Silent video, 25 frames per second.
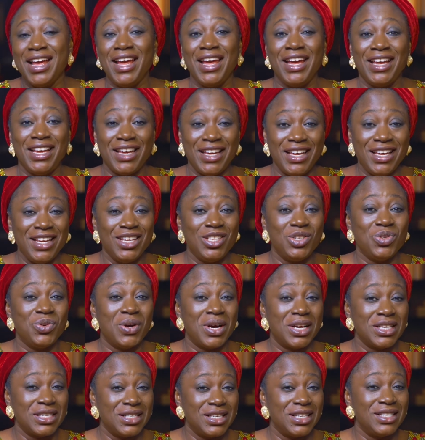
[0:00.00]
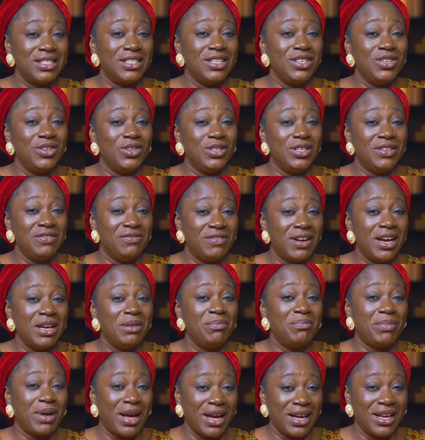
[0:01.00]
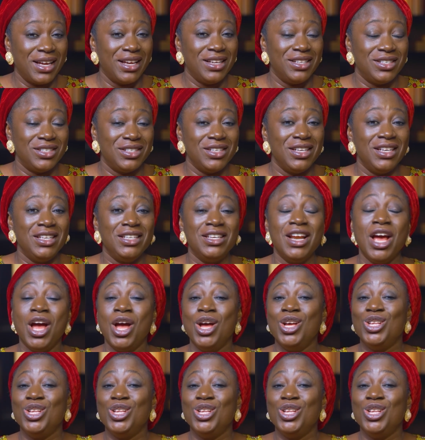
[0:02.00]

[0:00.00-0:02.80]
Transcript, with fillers: a key to accessing your divine package in